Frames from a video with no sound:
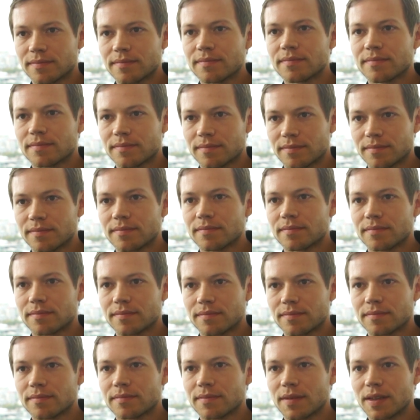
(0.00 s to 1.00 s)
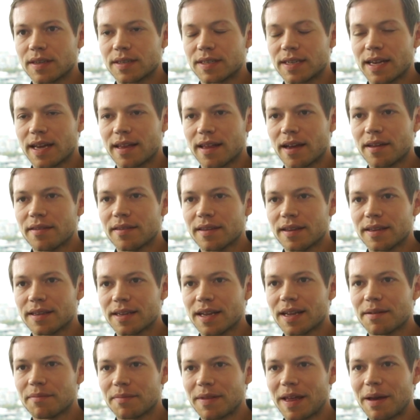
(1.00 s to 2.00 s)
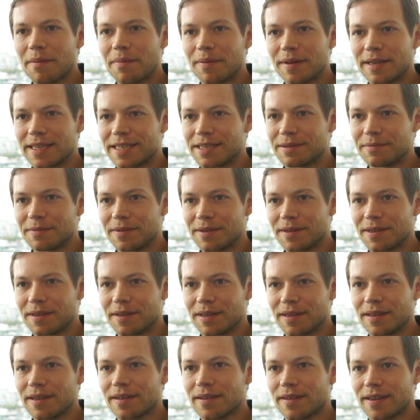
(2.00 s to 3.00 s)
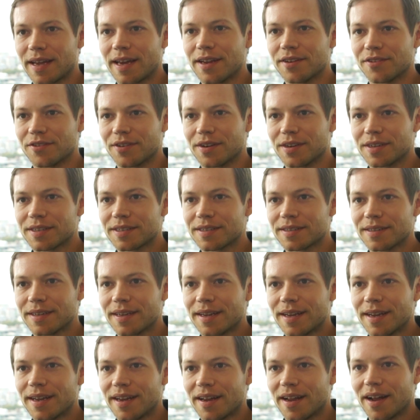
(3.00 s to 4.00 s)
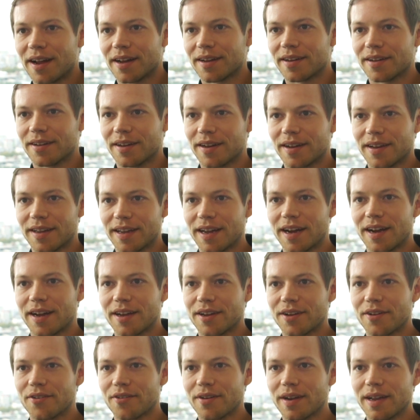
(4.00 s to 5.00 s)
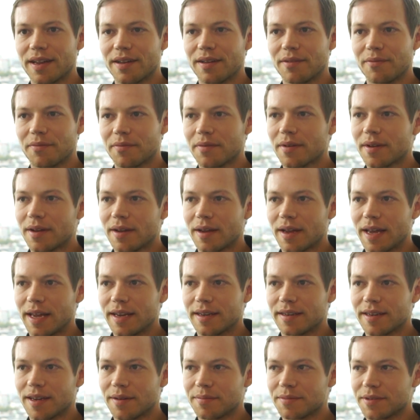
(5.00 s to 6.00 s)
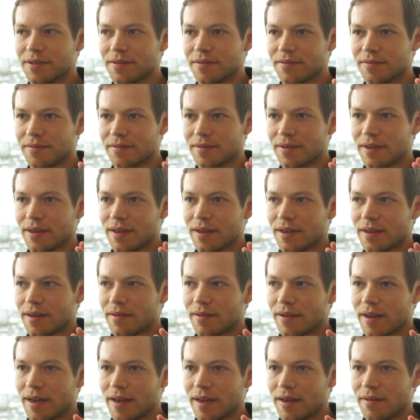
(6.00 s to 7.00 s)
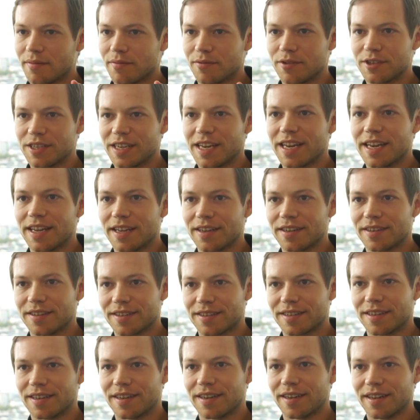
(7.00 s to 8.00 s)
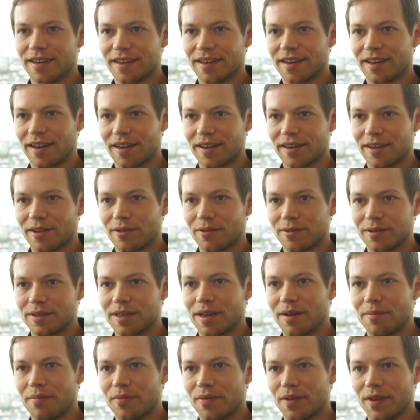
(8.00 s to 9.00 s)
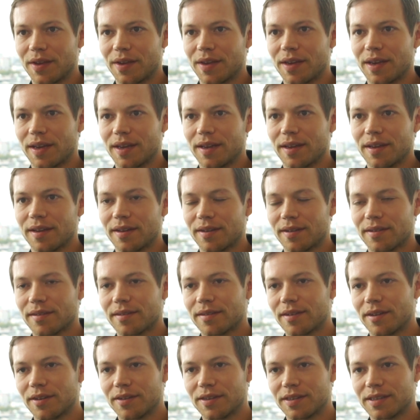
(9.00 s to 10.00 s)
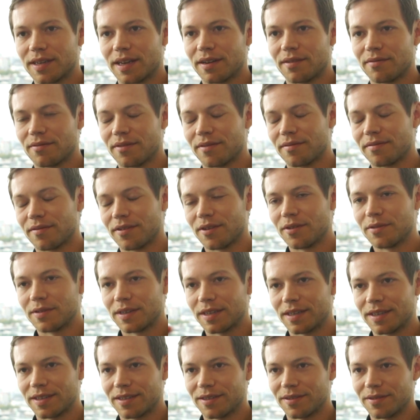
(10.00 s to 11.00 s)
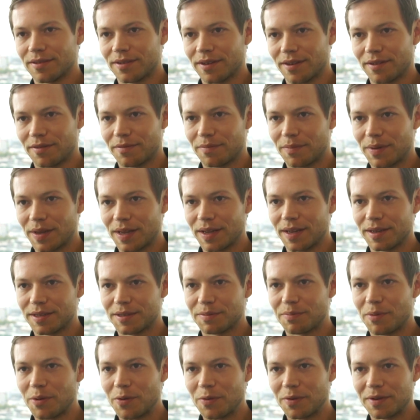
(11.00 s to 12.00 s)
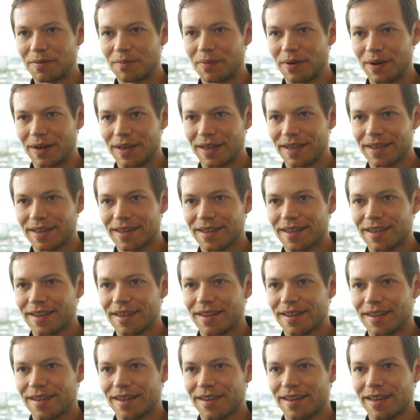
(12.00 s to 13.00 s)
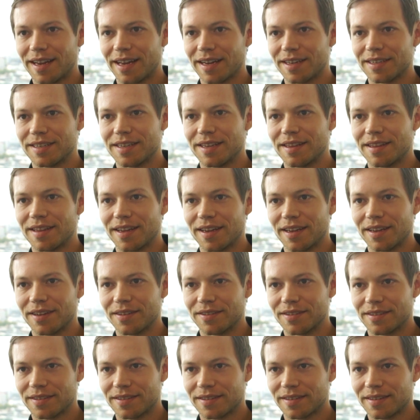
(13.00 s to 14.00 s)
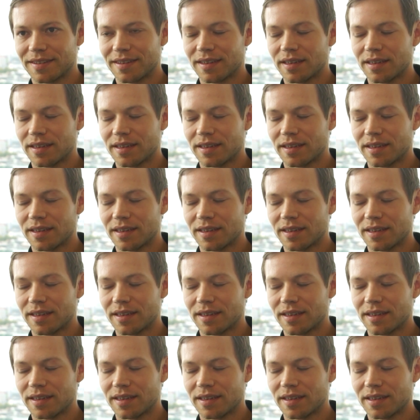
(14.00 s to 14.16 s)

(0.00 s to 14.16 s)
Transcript: So uh, that, that bit's dangerous. Yeah. I, yeah, I agree. In terms of uh, resilience and like mm. long-term thinking, mm-hmm. like you said, refusing to kind of be spooked by mm. legacy thinkers.